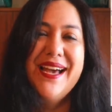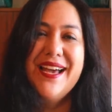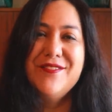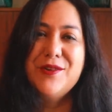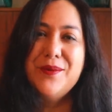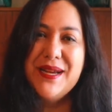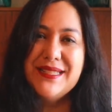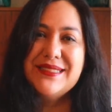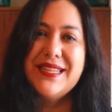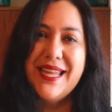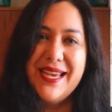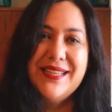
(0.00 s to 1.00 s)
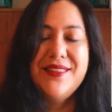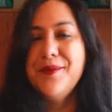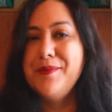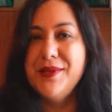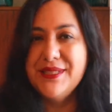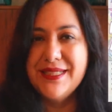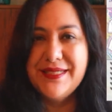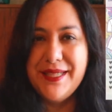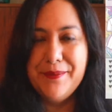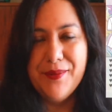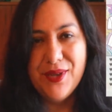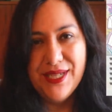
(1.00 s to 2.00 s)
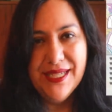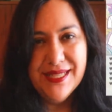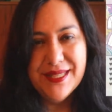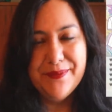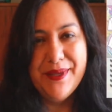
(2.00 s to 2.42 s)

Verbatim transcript: I've always liked the princess seam bodice,